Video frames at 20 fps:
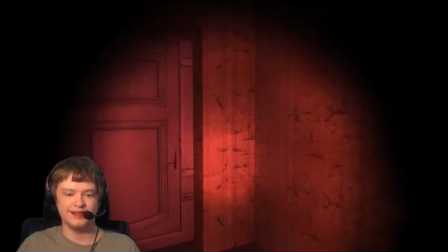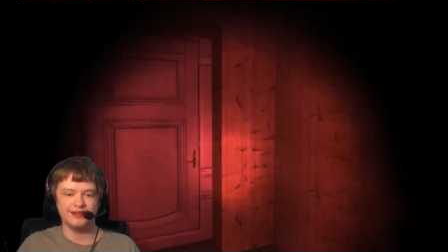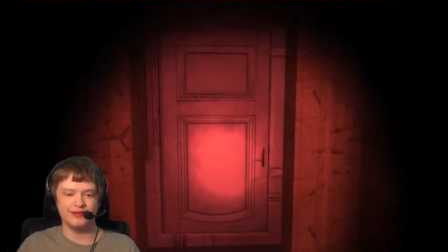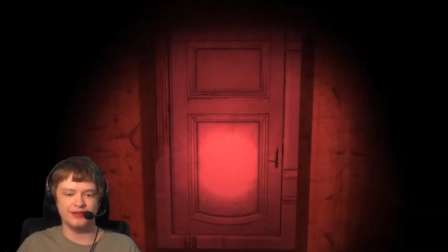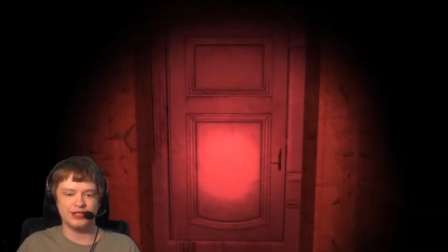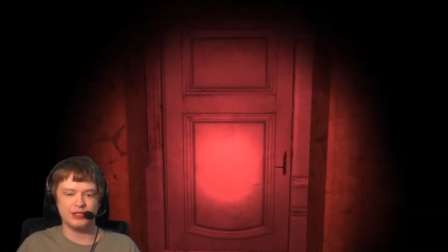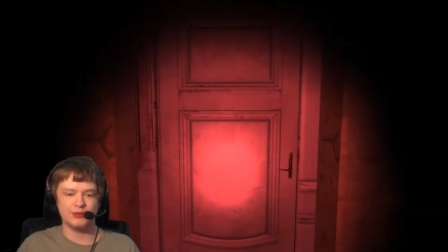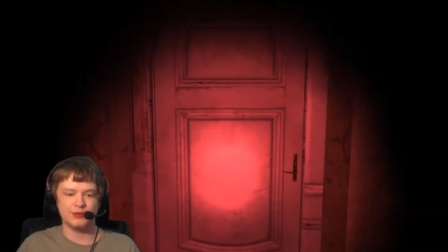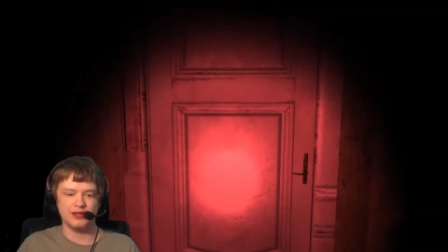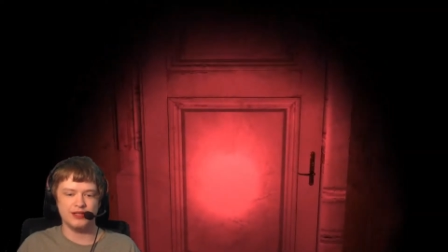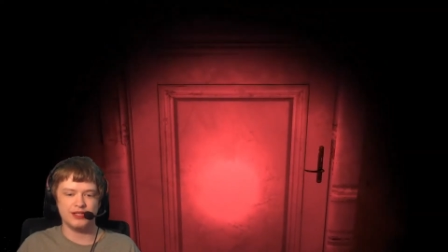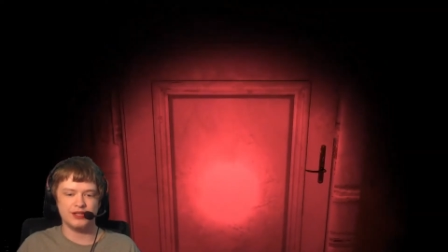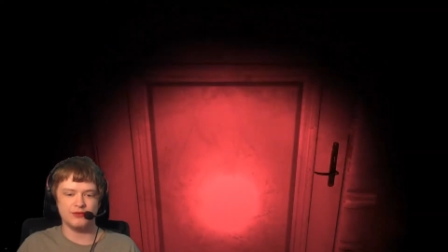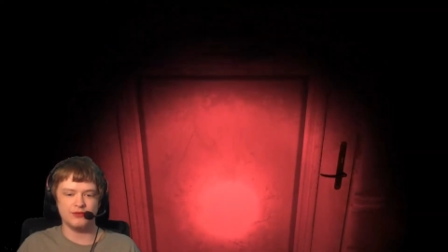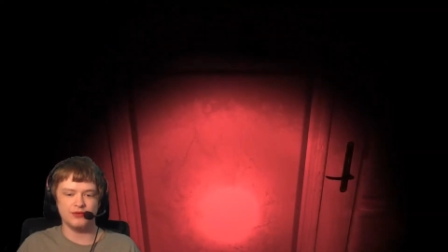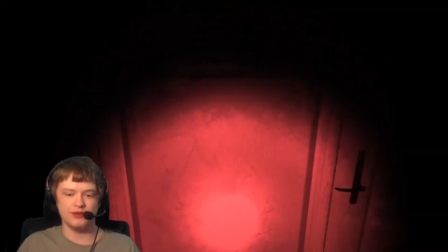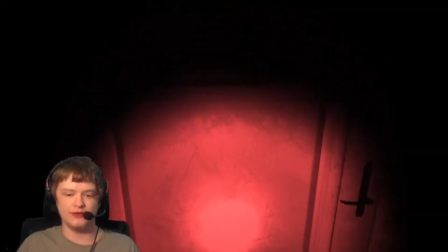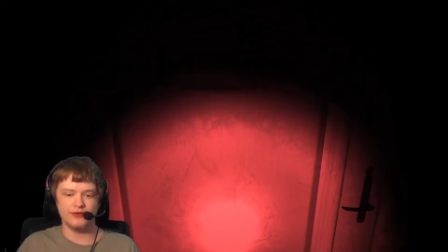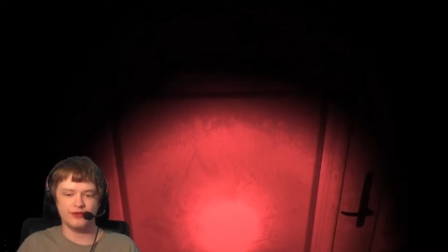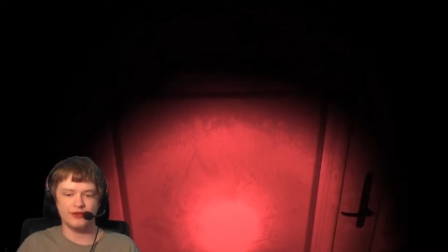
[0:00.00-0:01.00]
Which means it
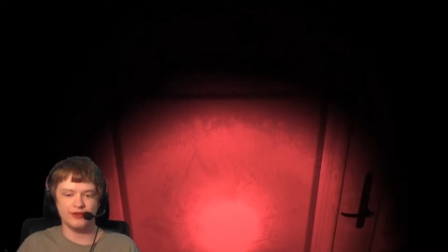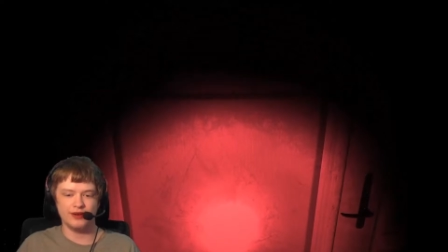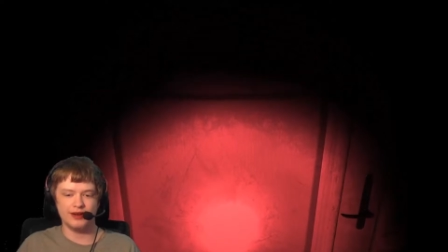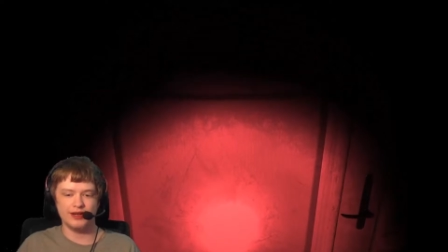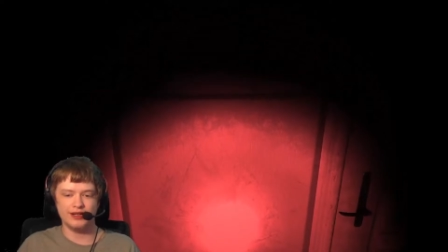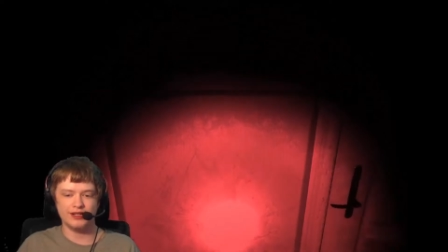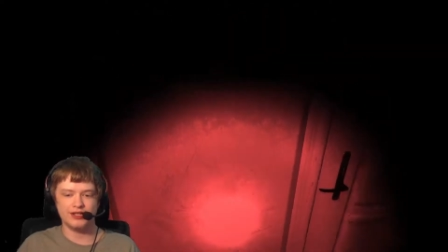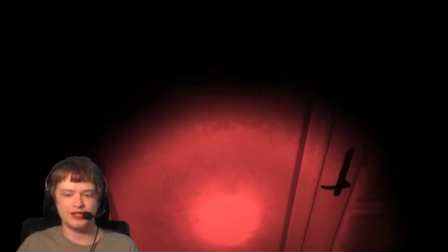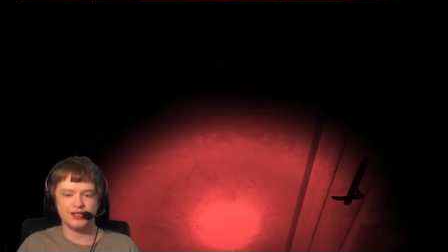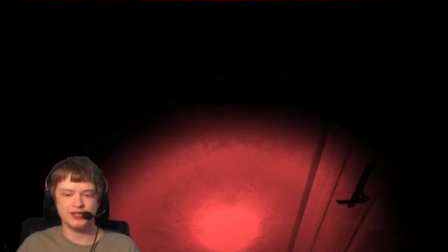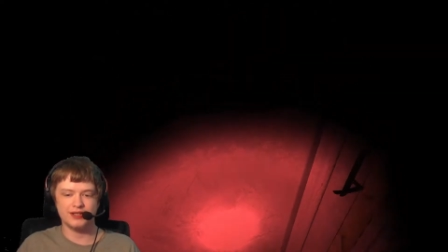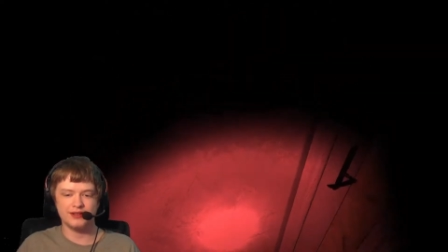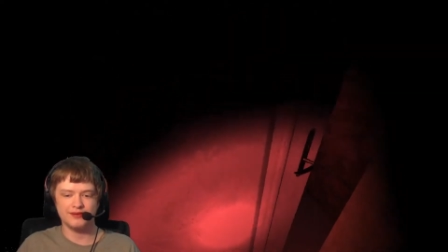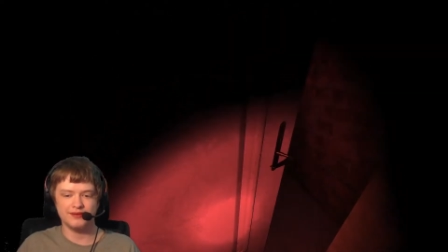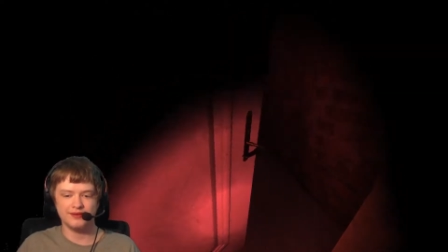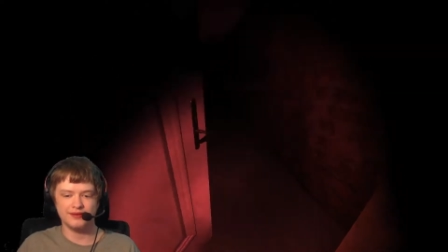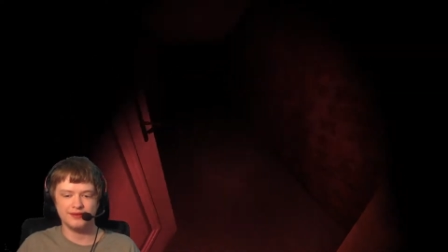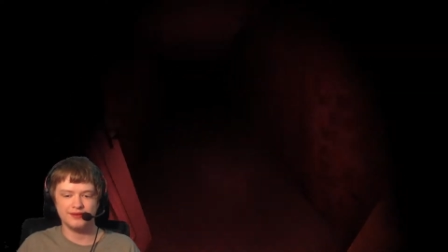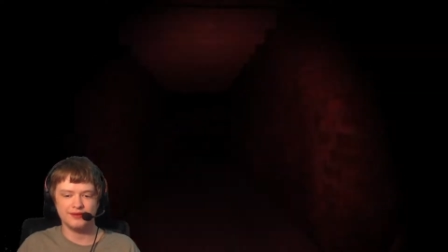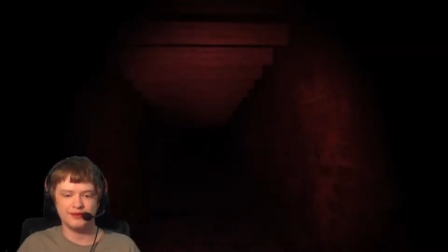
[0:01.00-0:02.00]
would have crashed.
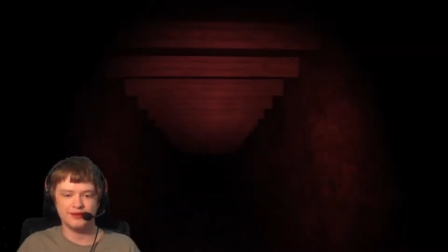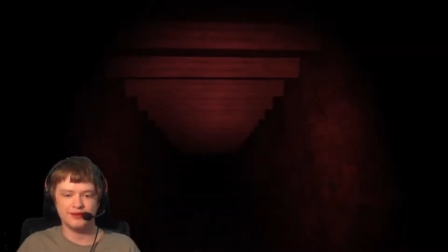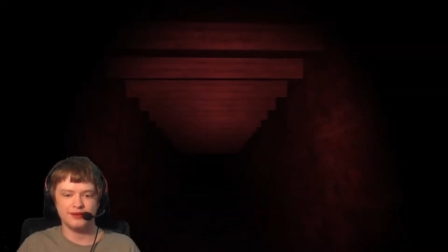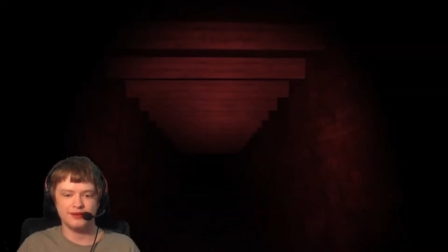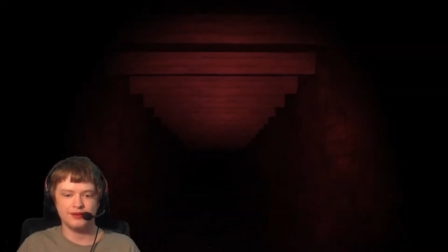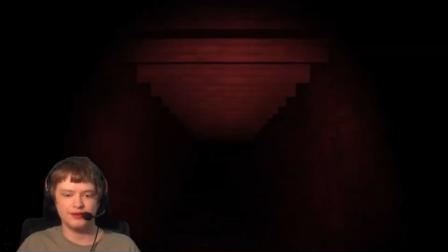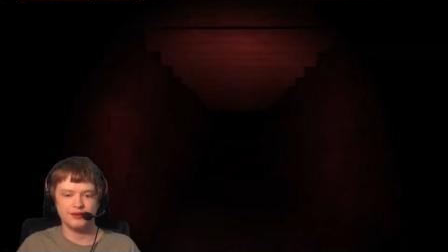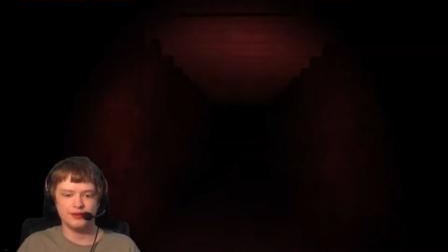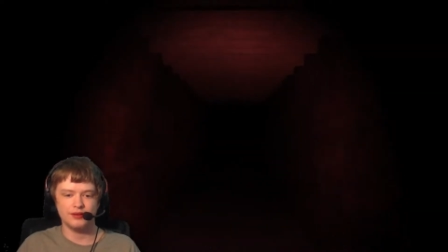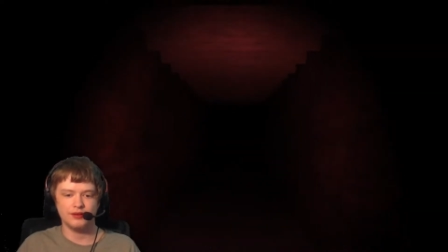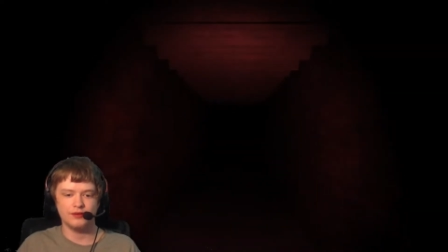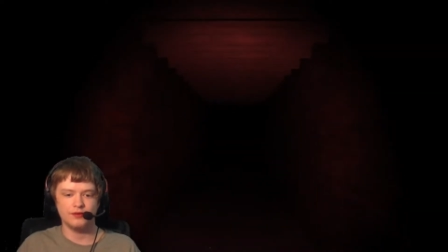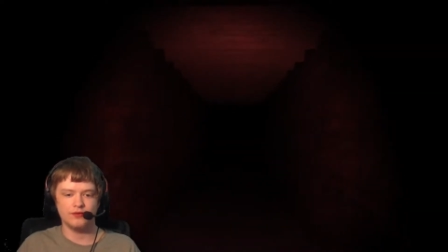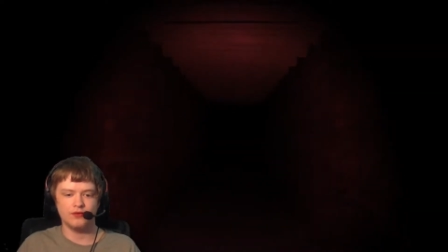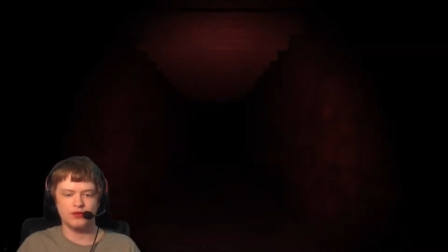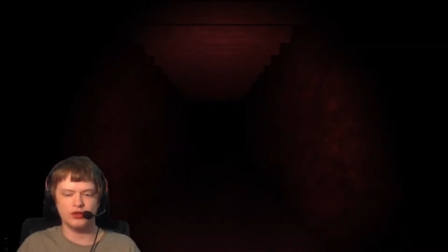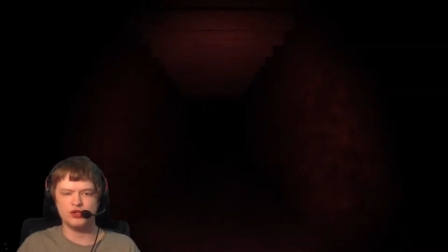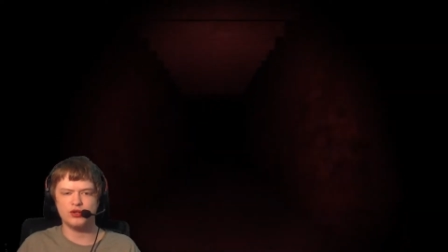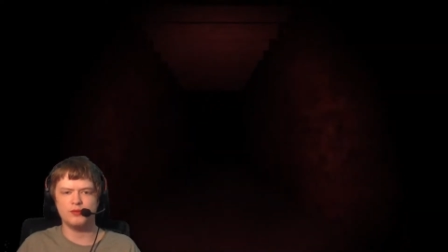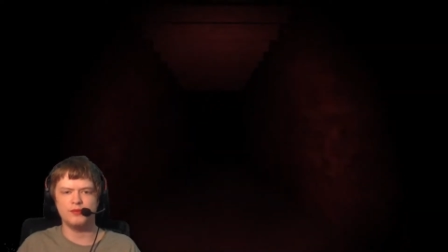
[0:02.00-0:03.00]

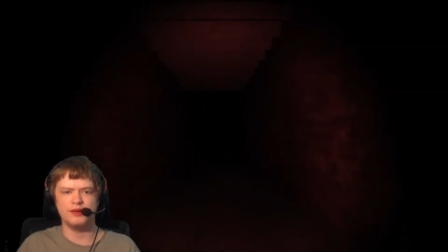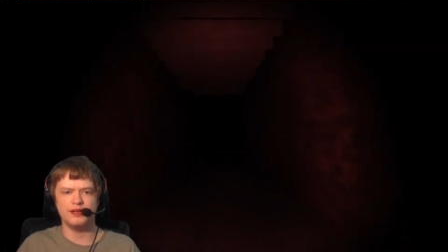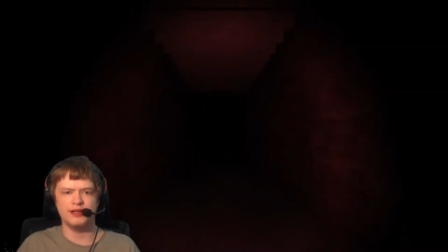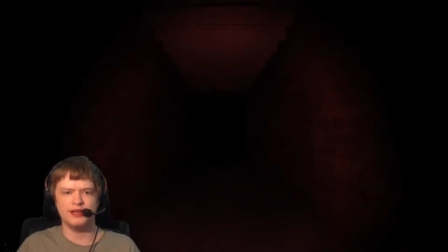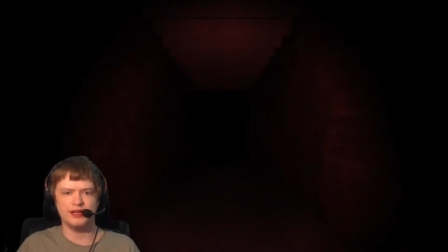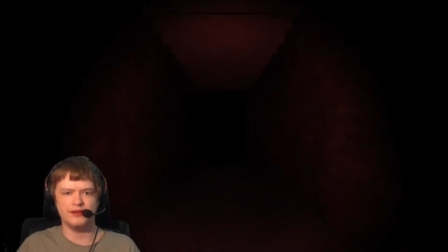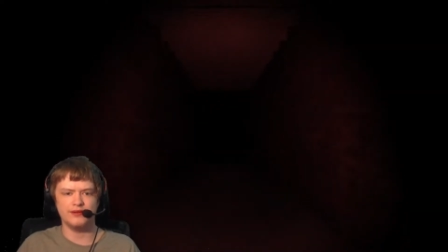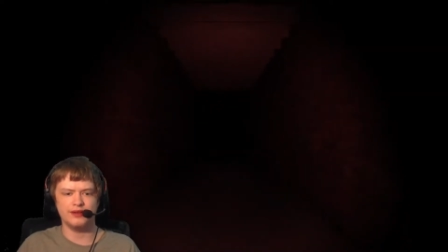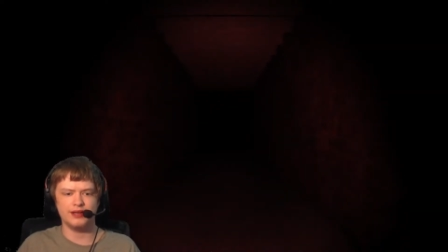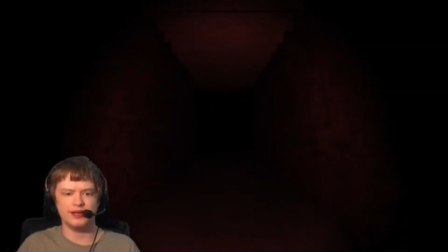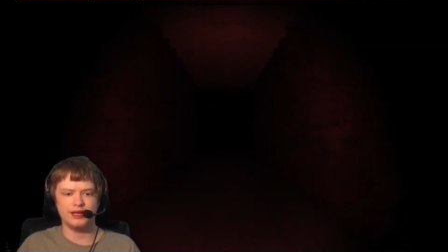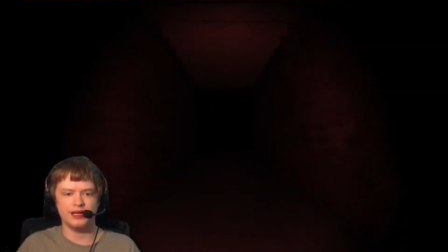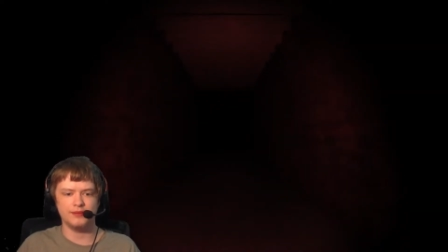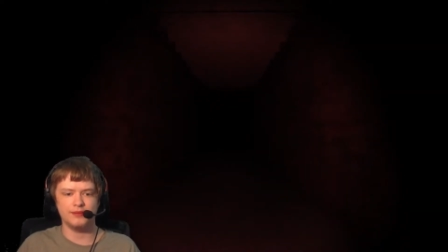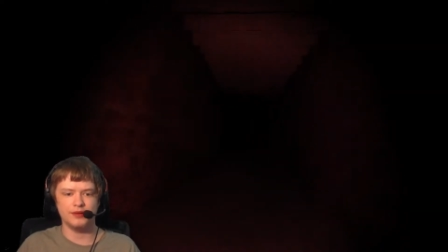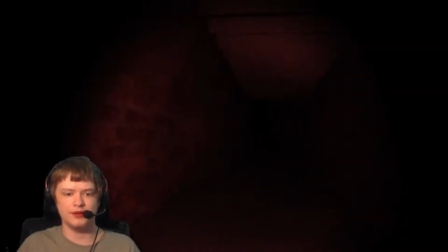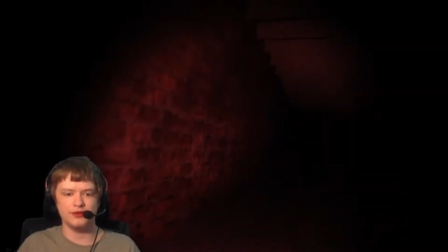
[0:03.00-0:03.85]
Which would have been the end of the game.